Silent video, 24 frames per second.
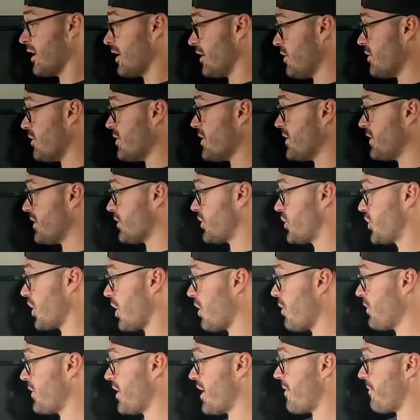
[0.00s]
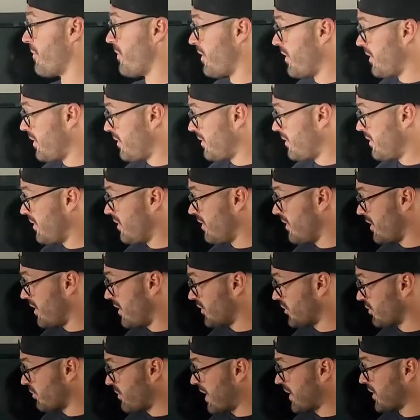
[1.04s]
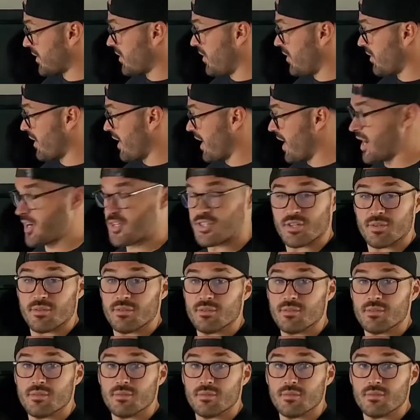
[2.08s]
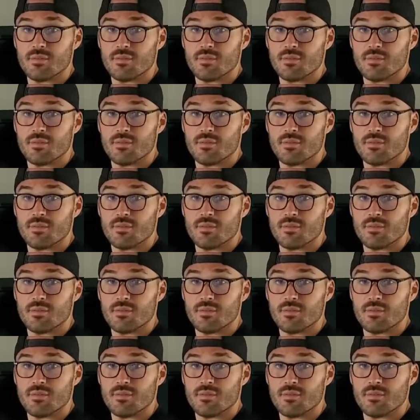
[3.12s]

You need to show them a direct call to action,